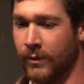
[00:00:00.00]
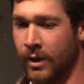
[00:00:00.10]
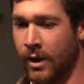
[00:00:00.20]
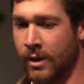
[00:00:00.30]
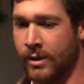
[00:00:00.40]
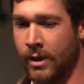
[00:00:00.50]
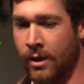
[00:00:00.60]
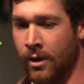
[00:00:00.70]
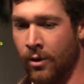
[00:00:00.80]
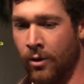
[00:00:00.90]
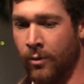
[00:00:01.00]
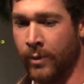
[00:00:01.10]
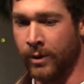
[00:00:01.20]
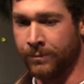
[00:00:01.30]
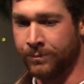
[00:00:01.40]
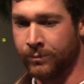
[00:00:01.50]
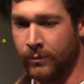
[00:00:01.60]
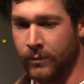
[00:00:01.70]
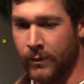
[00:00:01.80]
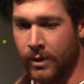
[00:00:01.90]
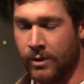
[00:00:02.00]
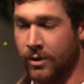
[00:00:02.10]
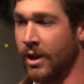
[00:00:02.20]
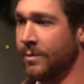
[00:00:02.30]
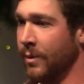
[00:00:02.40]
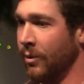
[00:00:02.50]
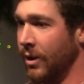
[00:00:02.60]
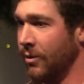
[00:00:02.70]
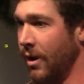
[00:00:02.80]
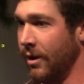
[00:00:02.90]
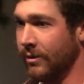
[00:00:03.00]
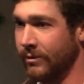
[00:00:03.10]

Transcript: and sitting at home, and so that's been really great.